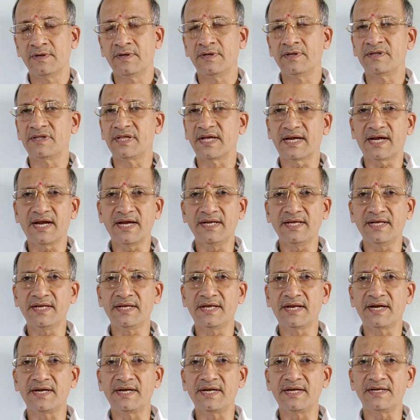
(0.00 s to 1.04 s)
Second
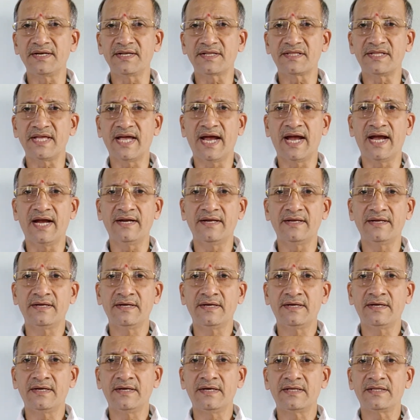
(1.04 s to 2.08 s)
ingredient is
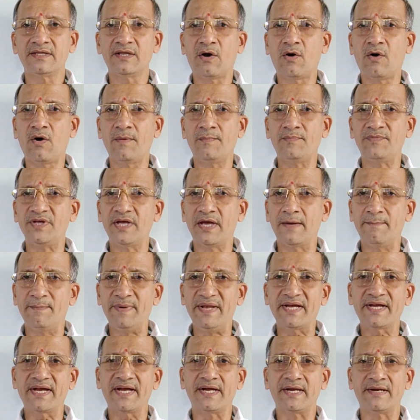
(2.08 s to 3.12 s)
that the
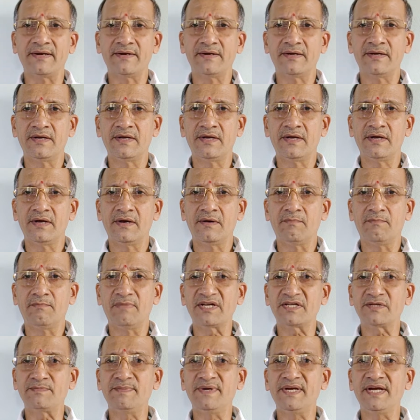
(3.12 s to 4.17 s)
applicant
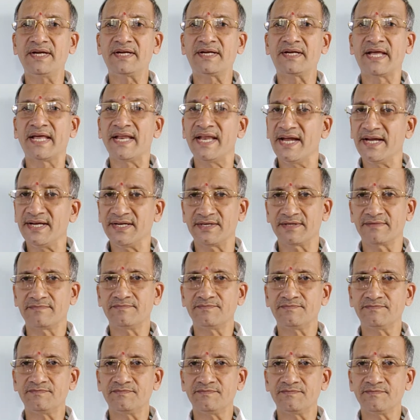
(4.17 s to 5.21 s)
must be a tenant
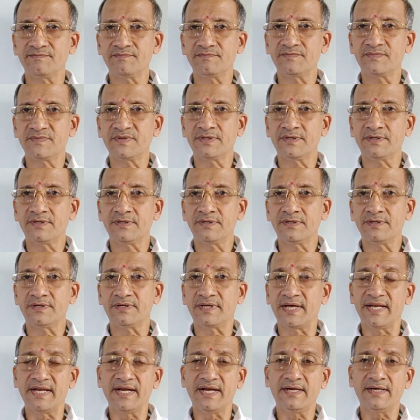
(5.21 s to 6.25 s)

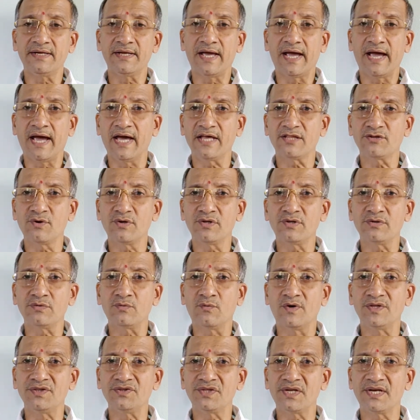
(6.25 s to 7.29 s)
as on
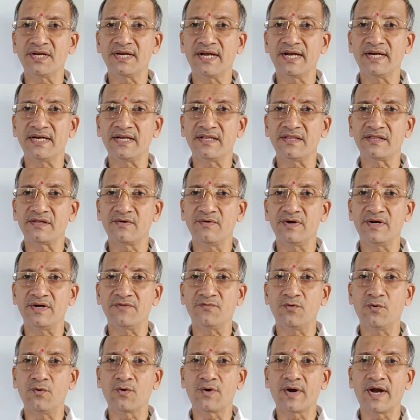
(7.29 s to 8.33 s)

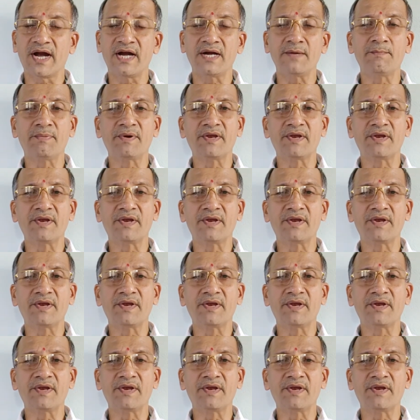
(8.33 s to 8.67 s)
1/3/1974 and